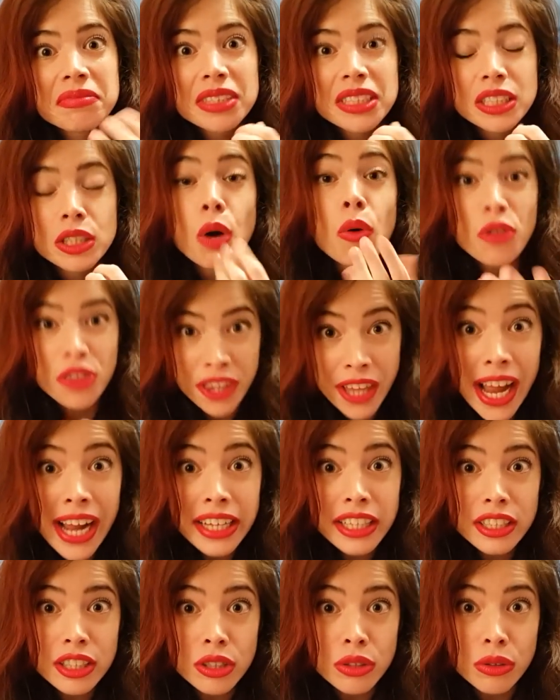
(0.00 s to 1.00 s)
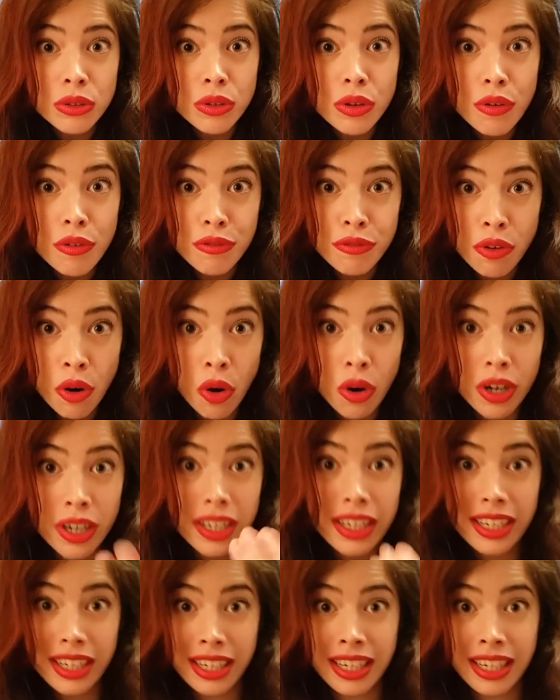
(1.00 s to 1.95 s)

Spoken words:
So thank you for